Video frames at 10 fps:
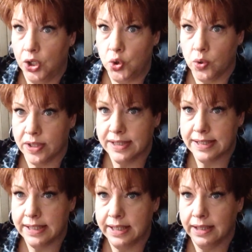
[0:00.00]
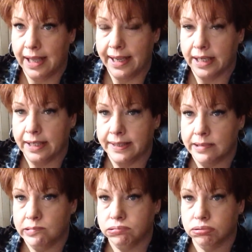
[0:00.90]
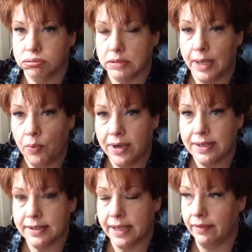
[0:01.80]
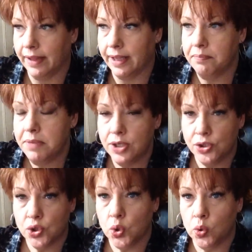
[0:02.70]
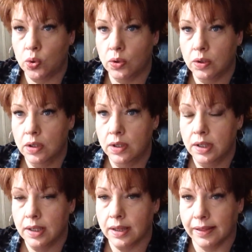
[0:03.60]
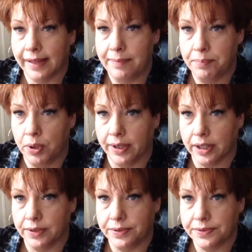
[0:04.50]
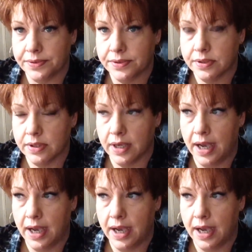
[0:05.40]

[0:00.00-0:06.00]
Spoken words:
you can see, like, I want to say, like, minuscule light particles.